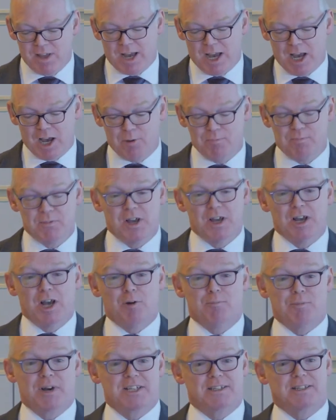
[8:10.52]
And
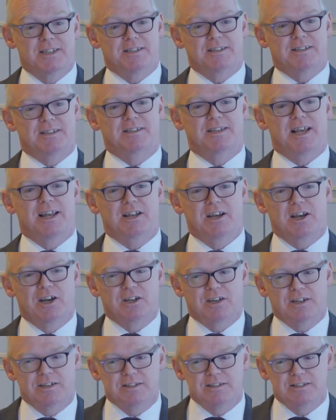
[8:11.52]
my sister said, a
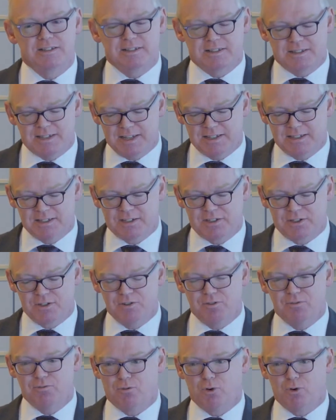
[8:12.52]
consistent